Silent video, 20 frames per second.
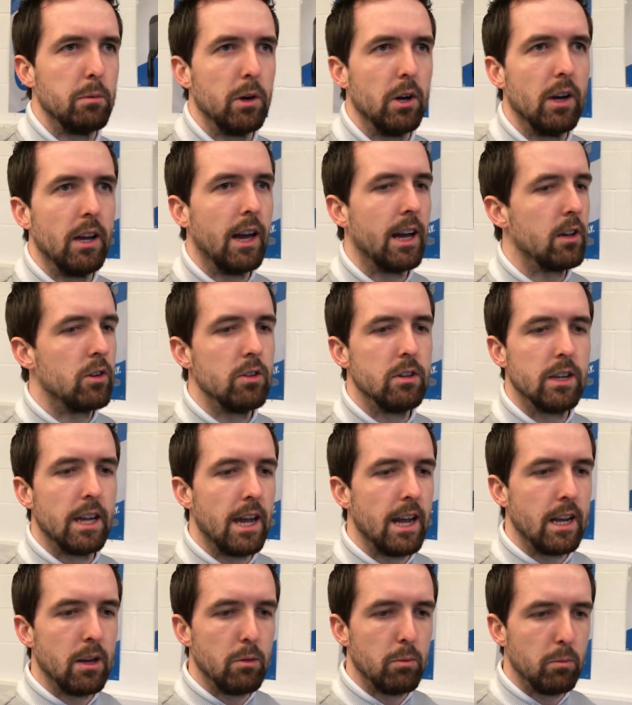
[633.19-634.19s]
but I couldn't
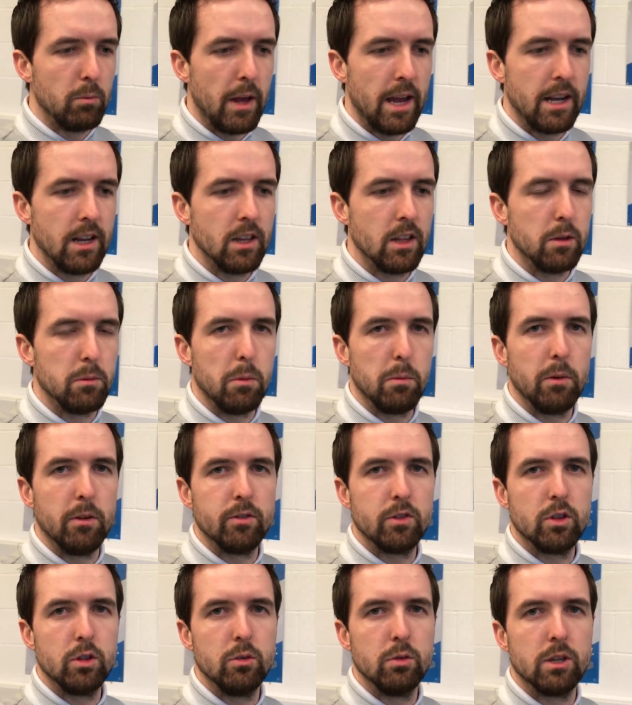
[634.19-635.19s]
get any of them
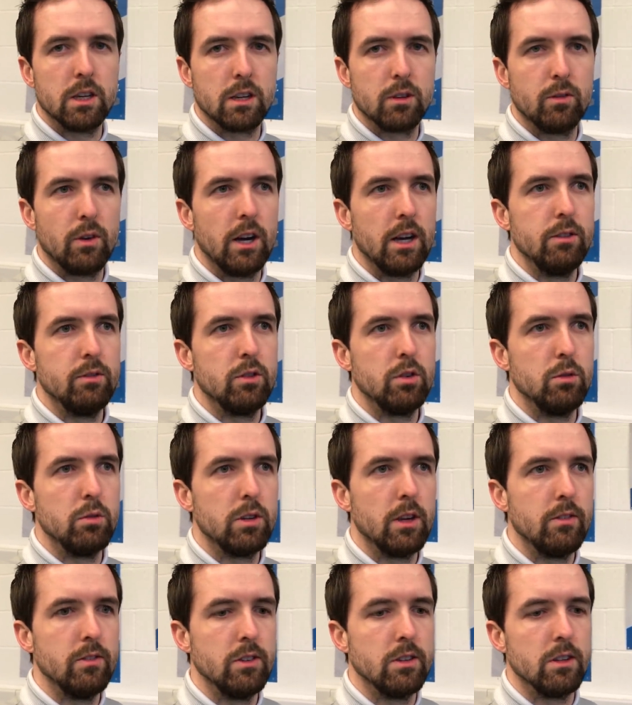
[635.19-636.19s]
above 265,
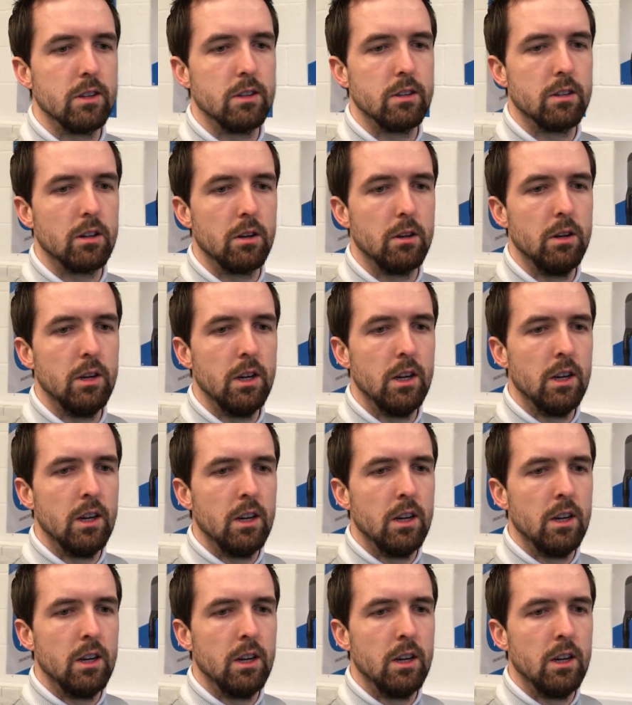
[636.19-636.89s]
270, so